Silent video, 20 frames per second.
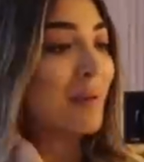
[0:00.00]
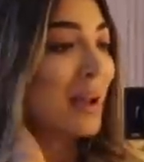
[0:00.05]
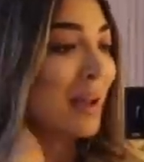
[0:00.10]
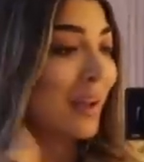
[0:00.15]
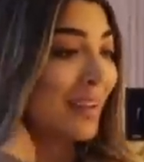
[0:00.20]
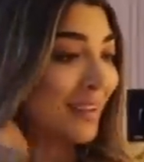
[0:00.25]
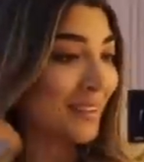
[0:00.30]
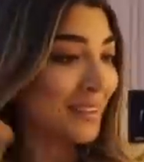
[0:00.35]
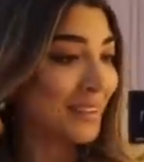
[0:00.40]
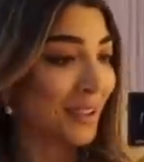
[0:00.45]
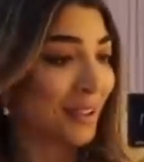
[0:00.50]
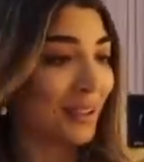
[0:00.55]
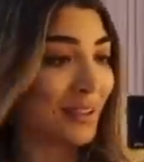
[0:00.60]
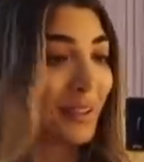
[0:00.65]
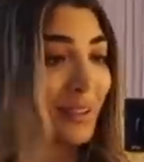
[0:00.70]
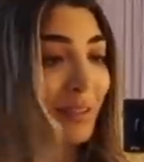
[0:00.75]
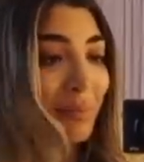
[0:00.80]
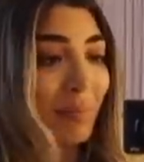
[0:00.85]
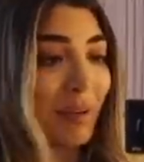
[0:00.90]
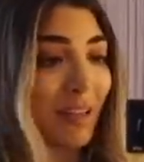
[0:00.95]
and so
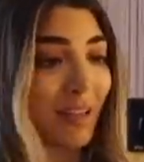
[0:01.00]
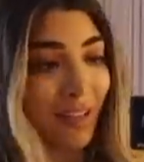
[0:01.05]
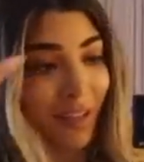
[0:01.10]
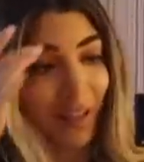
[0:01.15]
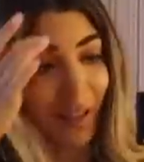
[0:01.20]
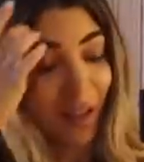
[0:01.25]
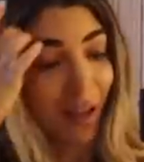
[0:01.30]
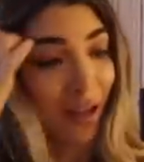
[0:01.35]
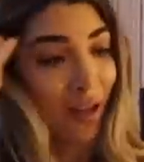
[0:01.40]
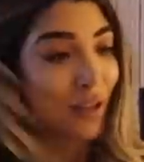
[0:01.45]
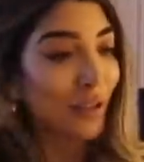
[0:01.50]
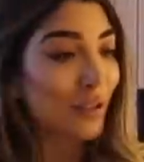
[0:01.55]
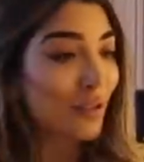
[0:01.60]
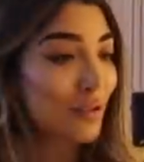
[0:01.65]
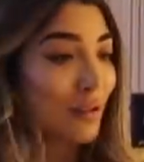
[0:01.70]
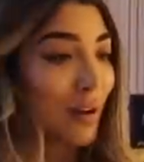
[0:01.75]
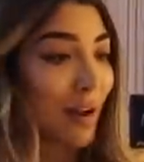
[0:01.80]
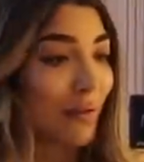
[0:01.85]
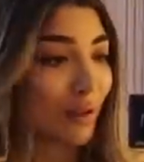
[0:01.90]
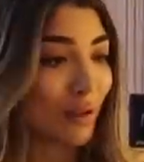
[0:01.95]
this is my little
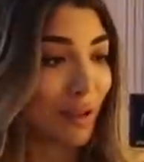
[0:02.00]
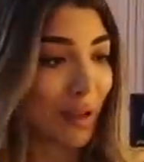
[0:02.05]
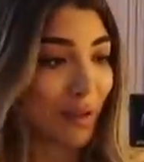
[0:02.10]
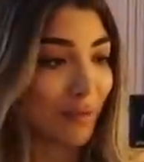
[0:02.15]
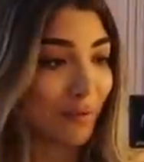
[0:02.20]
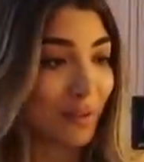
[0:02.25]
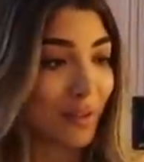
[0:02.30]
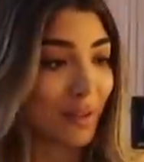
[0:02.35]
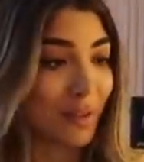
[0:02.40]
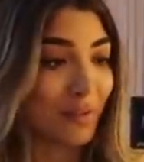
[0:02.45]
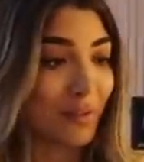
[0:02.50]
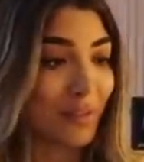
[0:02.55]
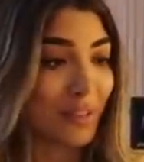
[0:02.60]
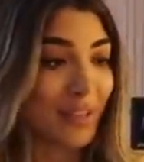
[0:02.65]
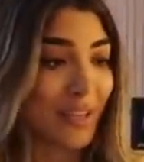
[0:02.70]
travel outfit of the